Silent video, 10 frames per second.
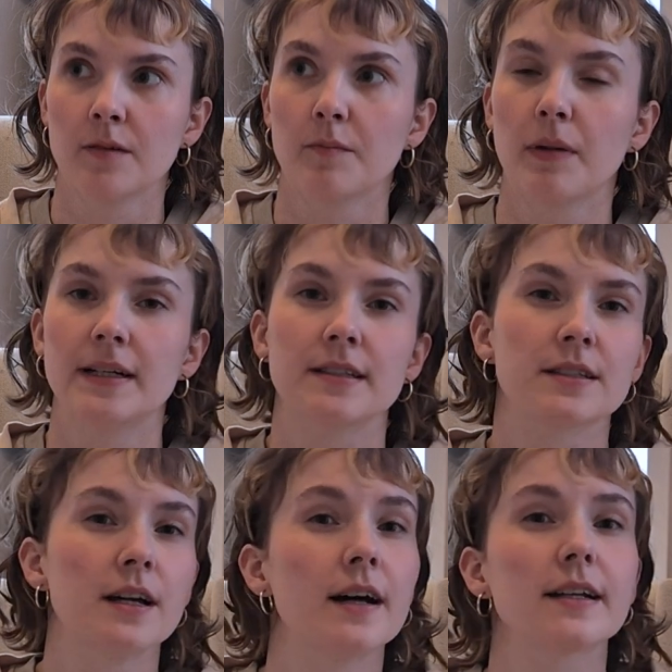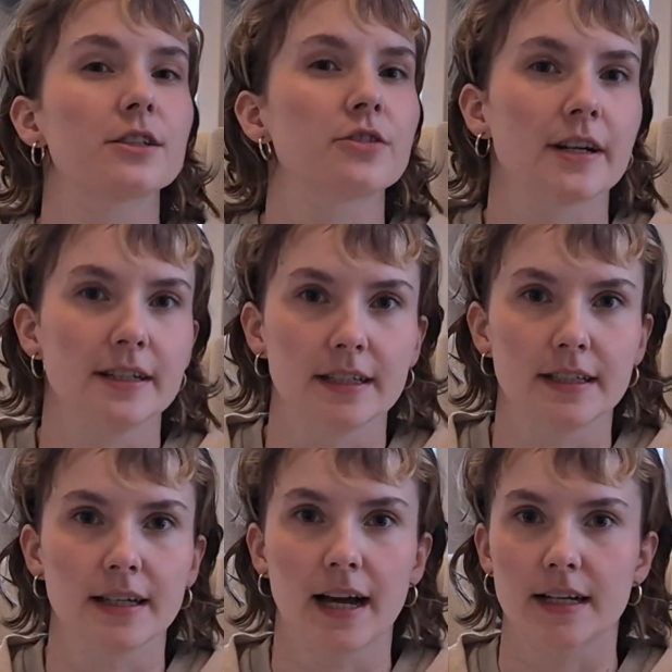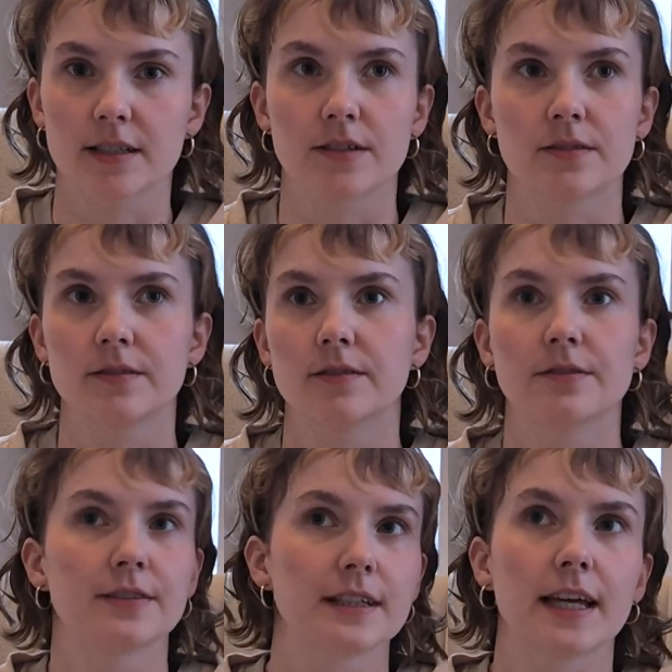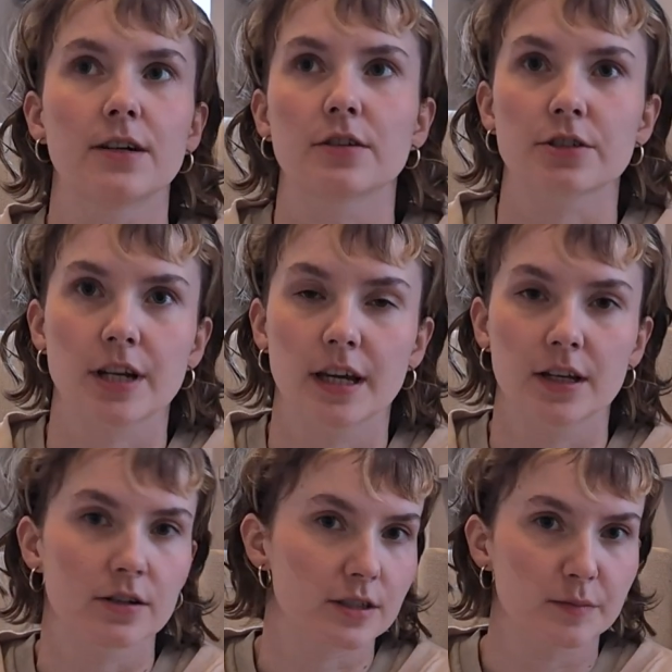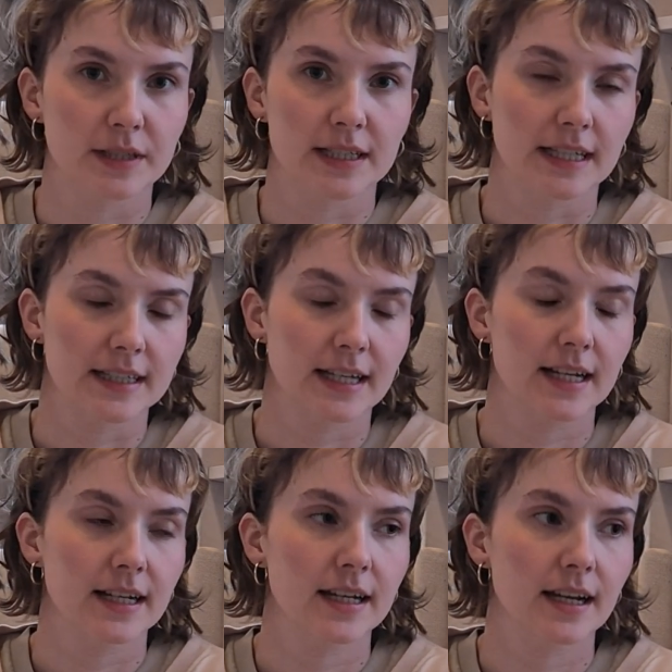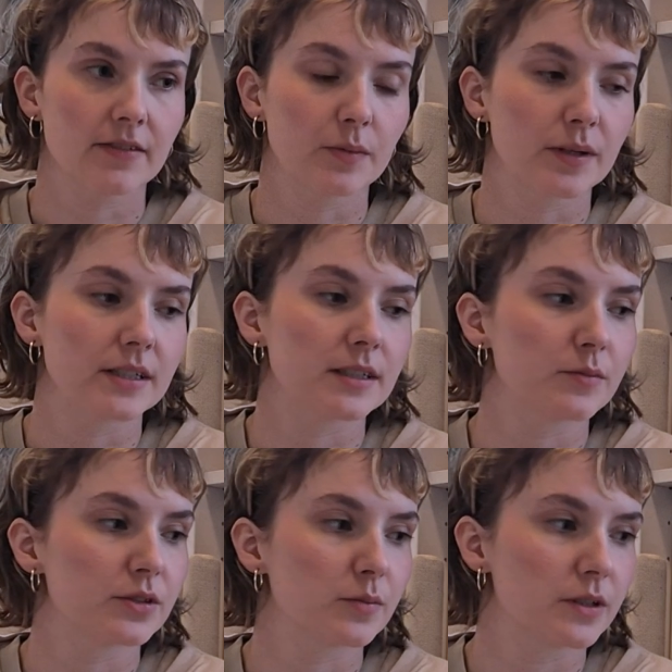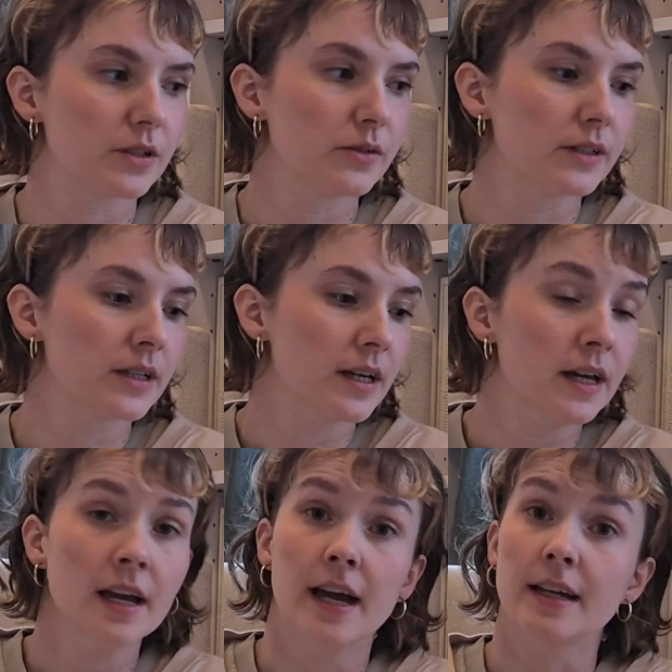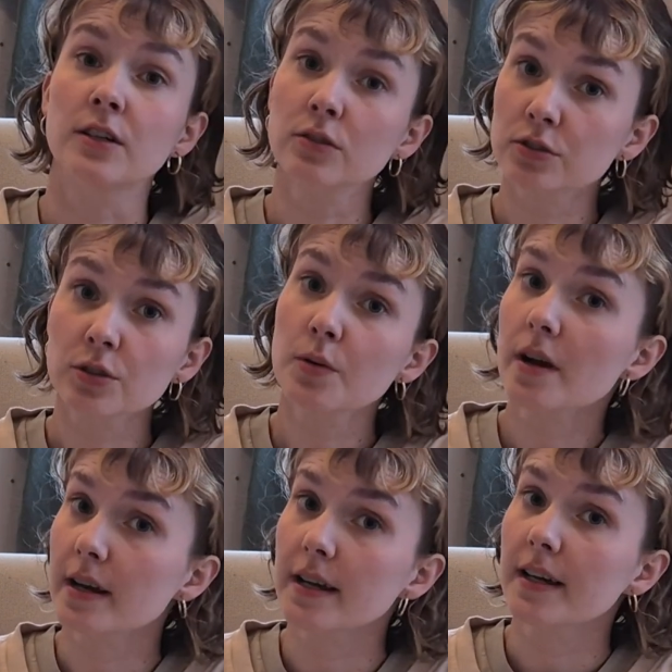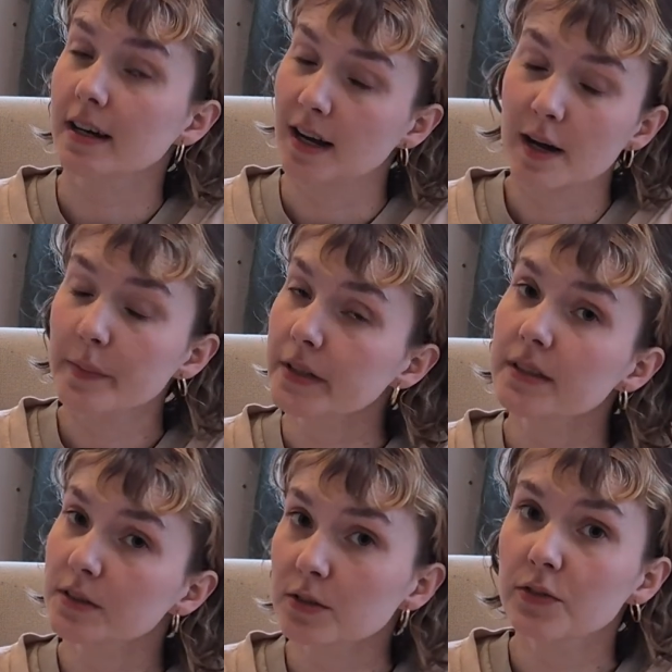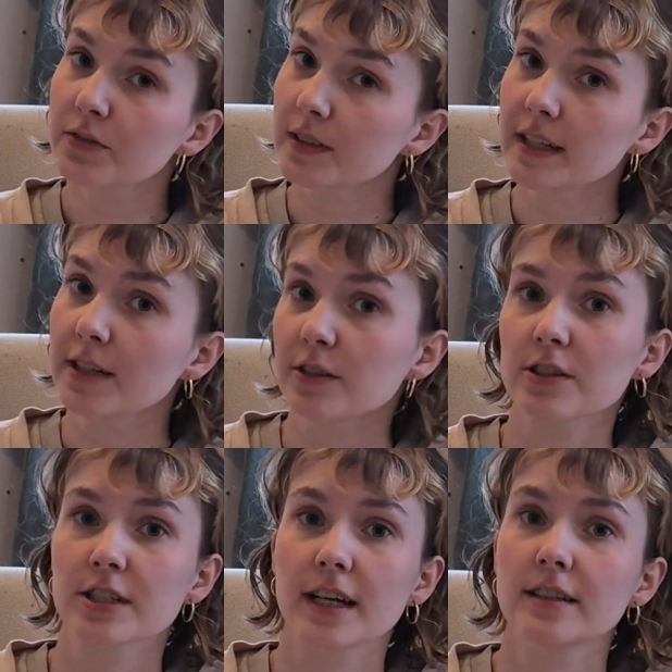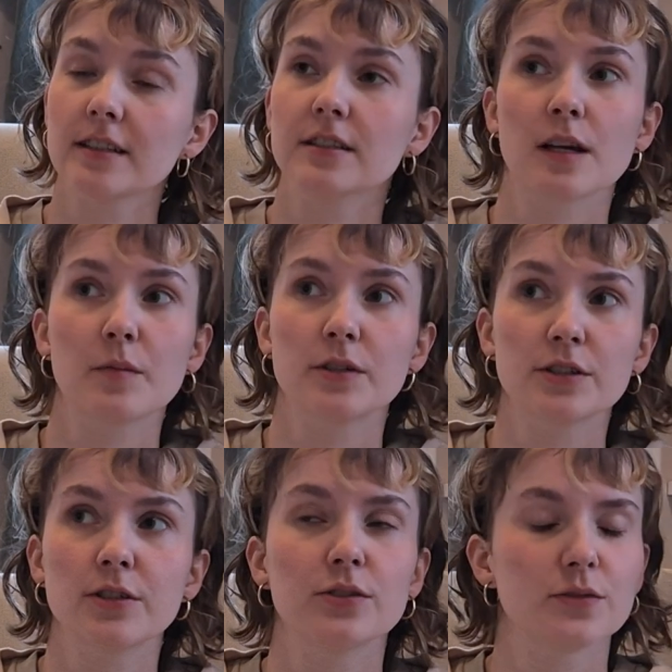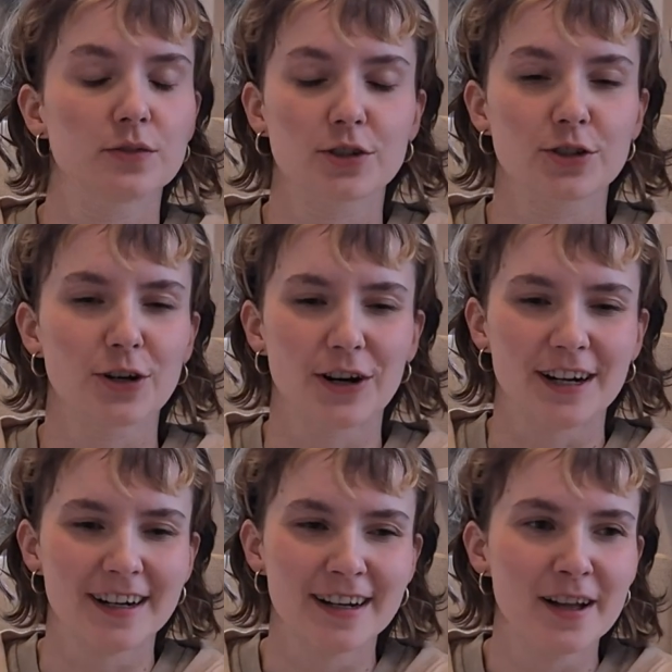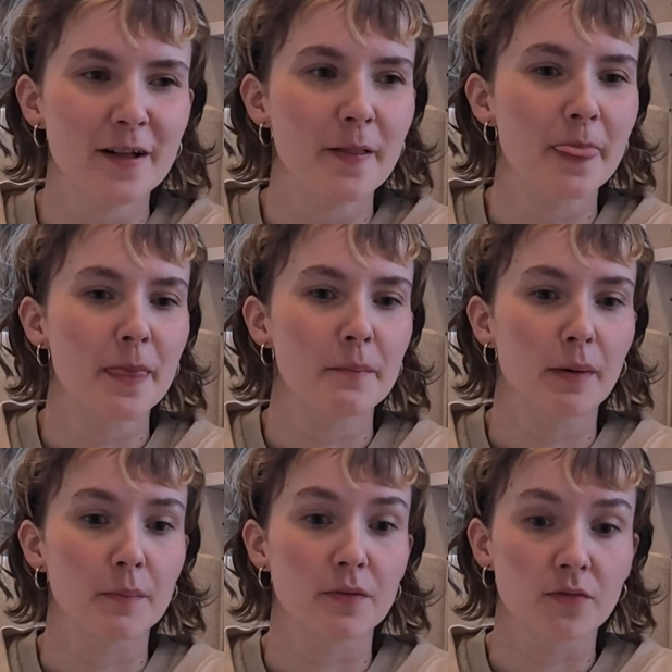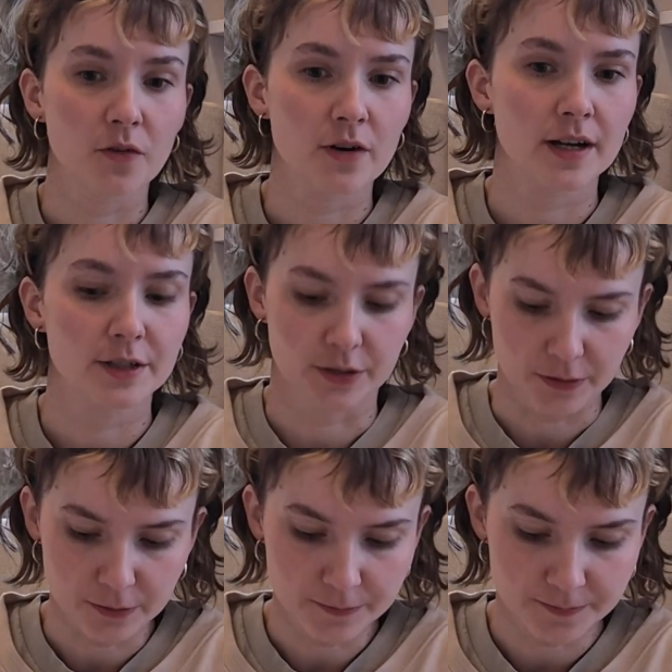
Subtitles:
but it's not as trendy as filet crochet or something like that everybody seems to be doing. And don't you worry, I'm gonna do filet crochet this summer too, for sure. But before I do,